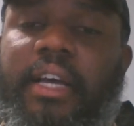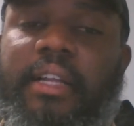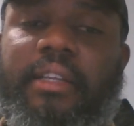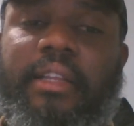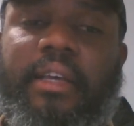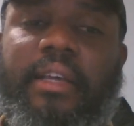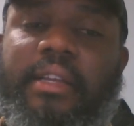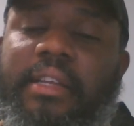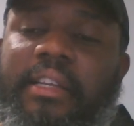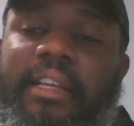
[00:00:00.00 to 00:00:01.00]
and
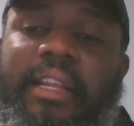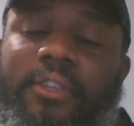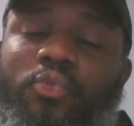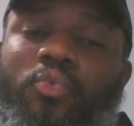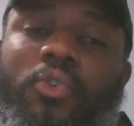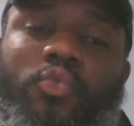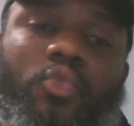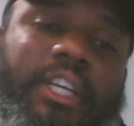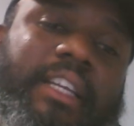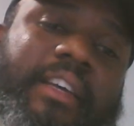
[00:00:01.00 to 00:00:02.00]
then it led to us
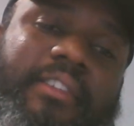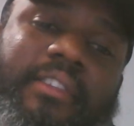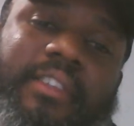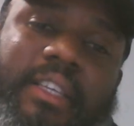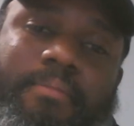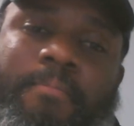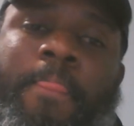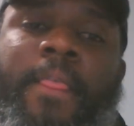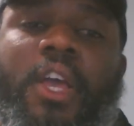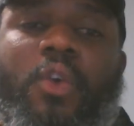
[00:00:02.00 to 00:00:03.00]
working as a team,
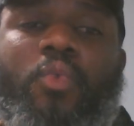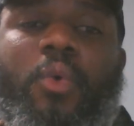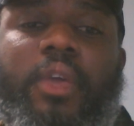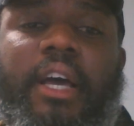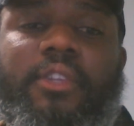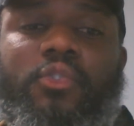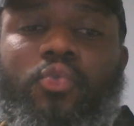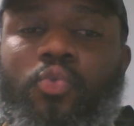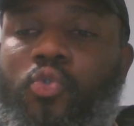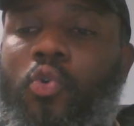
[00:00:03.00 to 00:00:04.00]
where we had
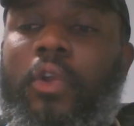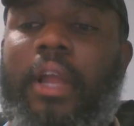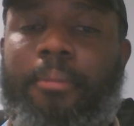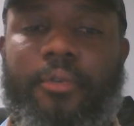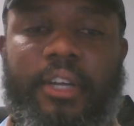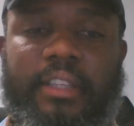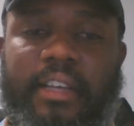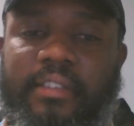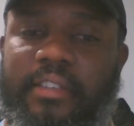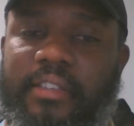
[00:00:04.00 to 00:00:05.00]
to collaborate
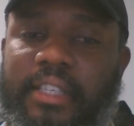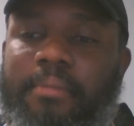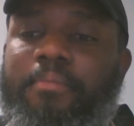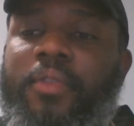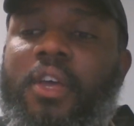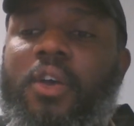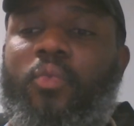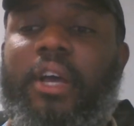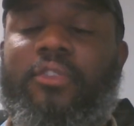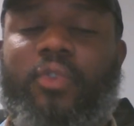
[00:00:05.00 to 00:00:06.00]
as a team.
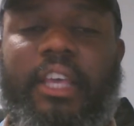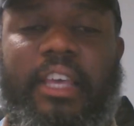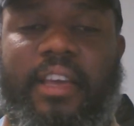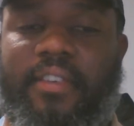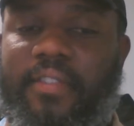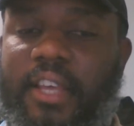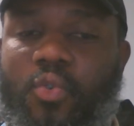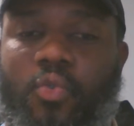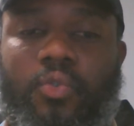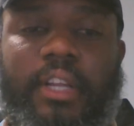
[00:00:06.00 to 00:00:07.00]
We had to engage
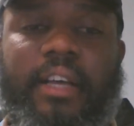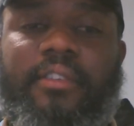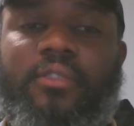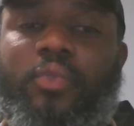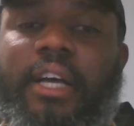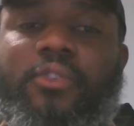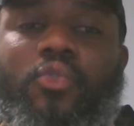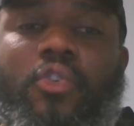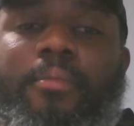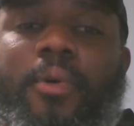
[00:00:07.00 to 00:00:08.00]
stakeholders. We had to
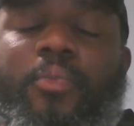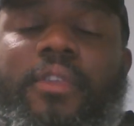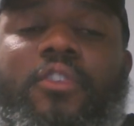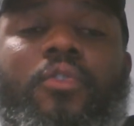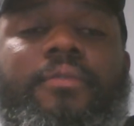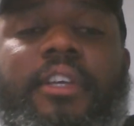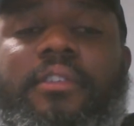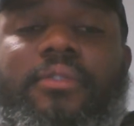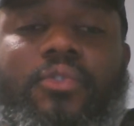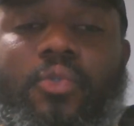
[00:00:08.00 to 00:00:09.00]
come up with
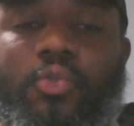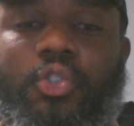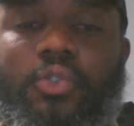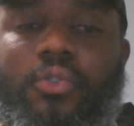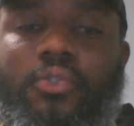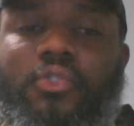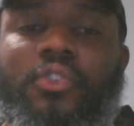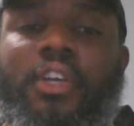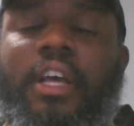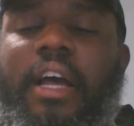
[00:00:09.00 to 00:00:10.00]
innovative solutions,
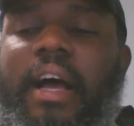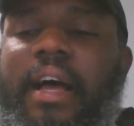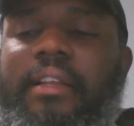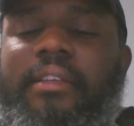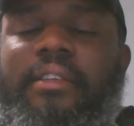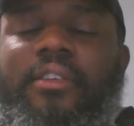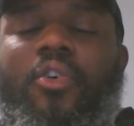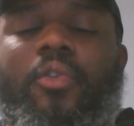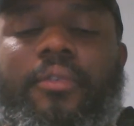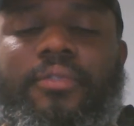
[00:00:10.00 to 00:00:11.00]
and
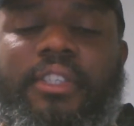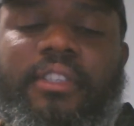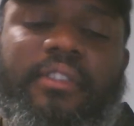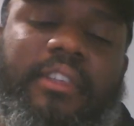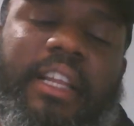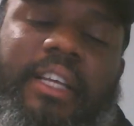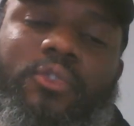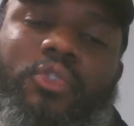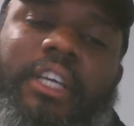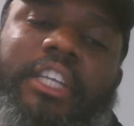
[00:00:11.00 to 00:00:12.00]
all of this led
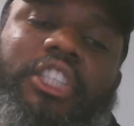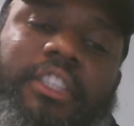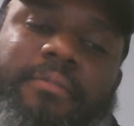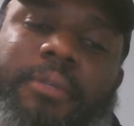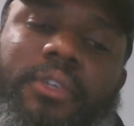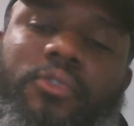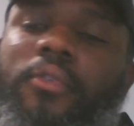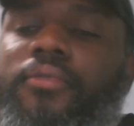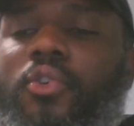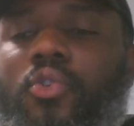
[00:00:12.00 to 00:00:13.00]
to the achievement of
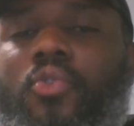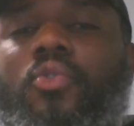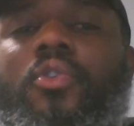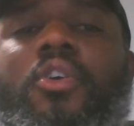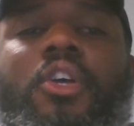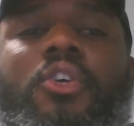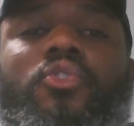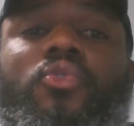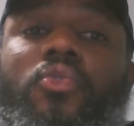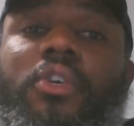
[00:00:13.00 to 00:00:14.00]
the goal.
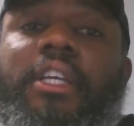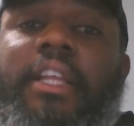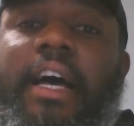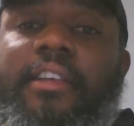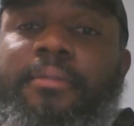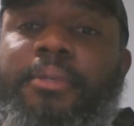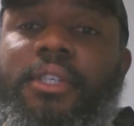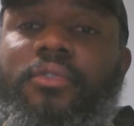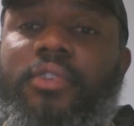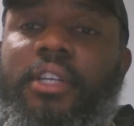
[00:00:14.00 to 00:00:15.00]
So it has
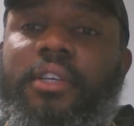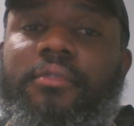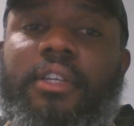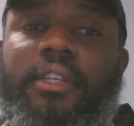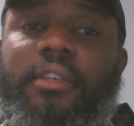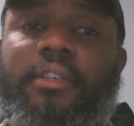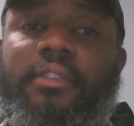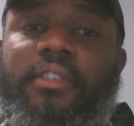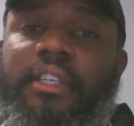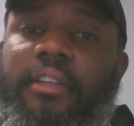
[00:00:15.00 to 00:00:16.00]
been really, really
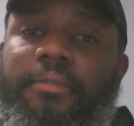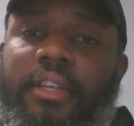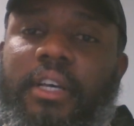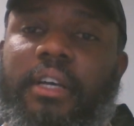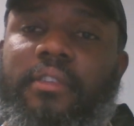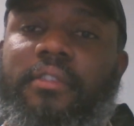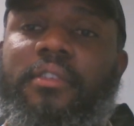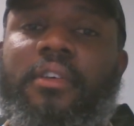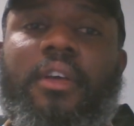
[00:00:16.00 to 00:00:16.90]
significant.